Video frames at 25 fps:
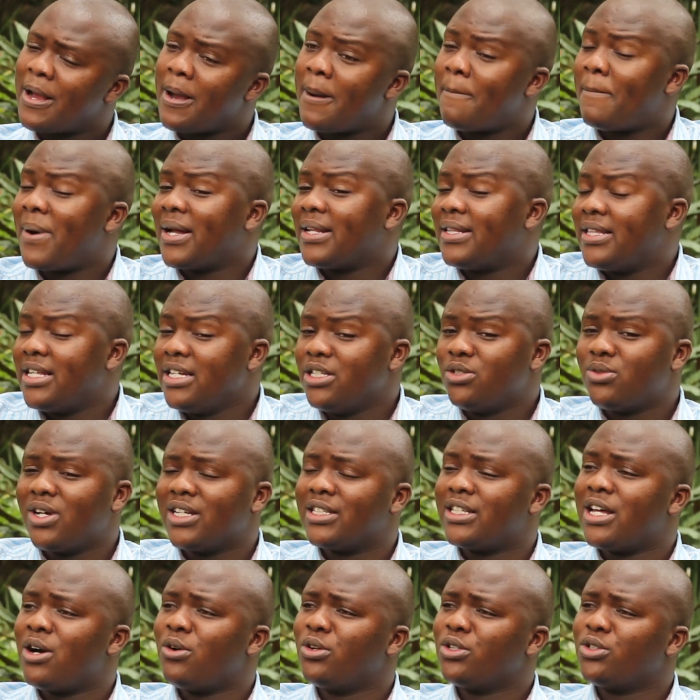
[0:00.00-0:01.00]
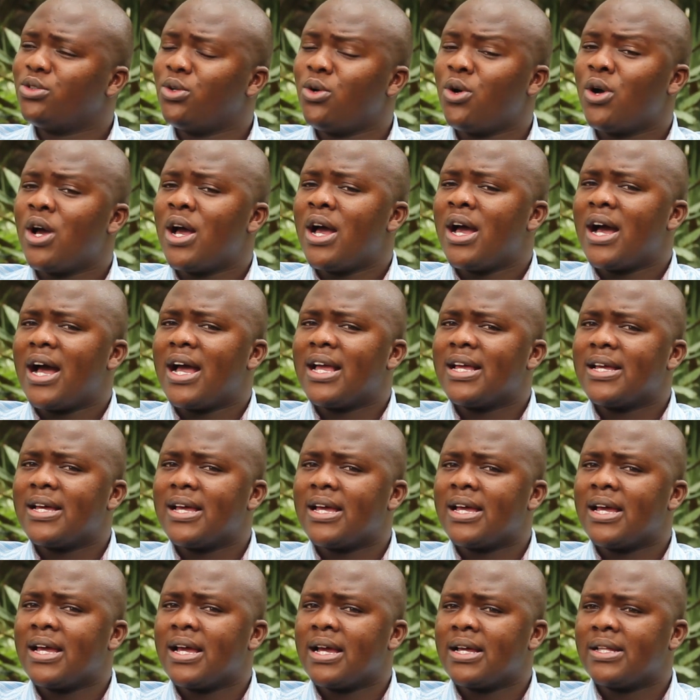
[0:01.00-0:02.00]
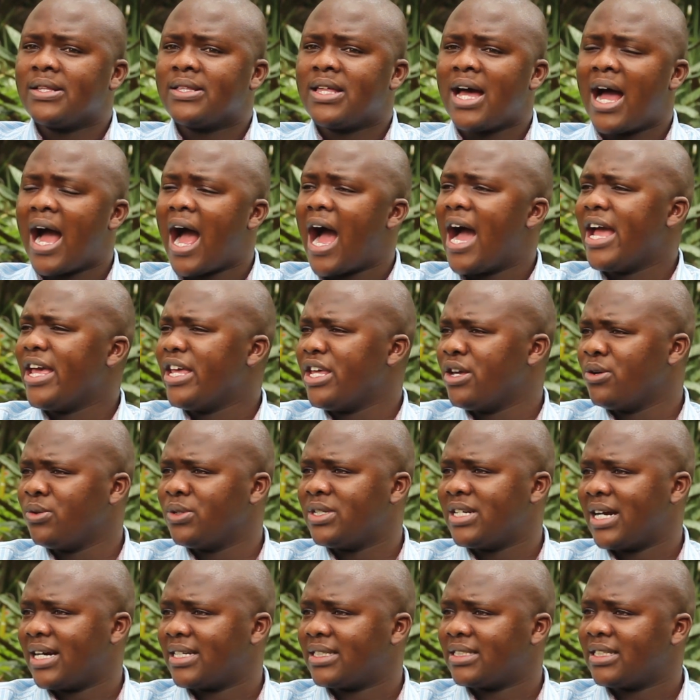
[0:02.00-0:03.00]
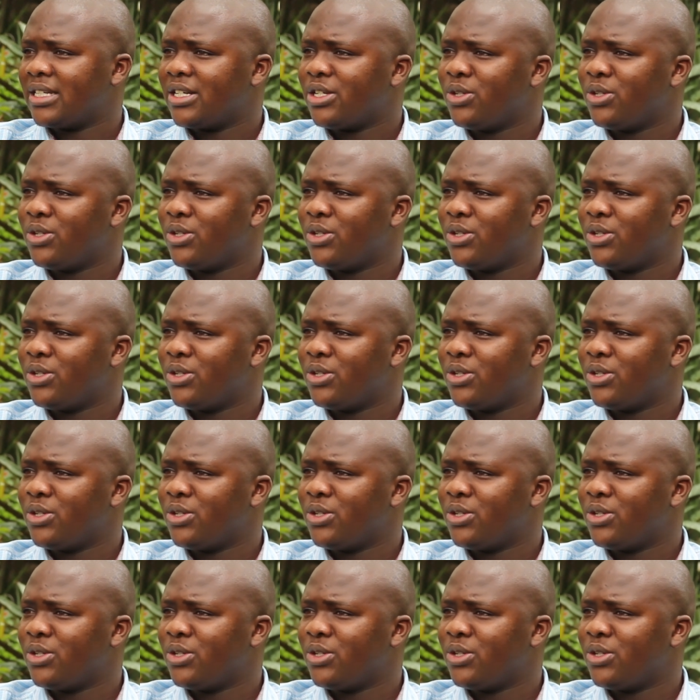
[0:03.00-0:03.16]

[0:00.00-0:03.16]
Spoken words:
Okay. But this one, they're also the high yielders.